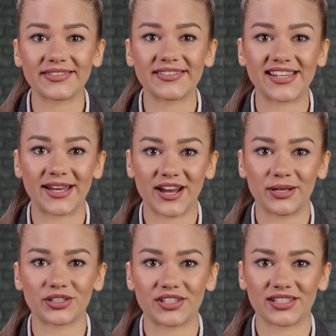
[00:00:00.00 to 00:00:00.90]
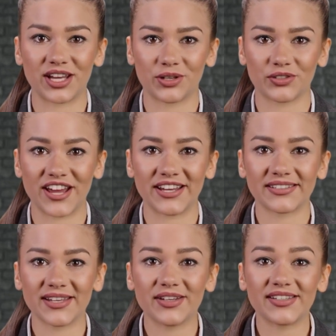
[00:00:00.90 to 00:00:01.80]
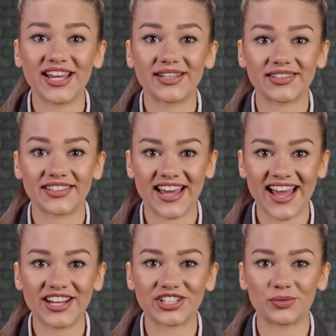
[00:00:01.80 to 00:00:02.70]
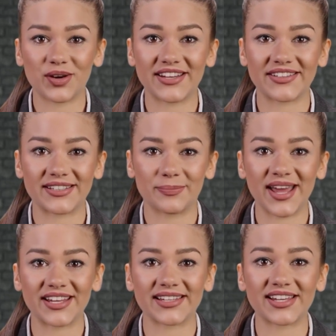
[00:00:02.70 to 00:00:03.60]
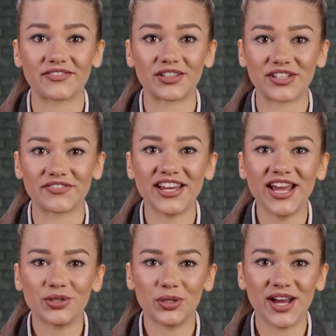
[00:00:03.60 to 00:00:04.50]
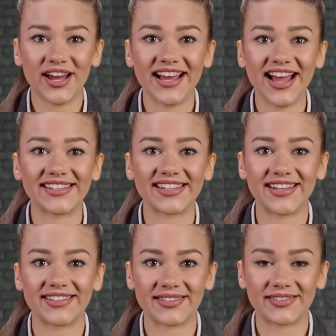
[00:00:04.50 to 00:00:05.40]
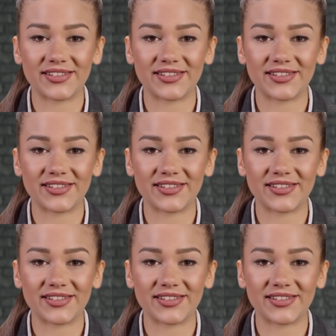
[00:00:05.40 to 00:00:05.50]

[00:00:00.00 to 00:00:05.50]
some options contracts are settled in cash rather than by delivery of the underlying asset,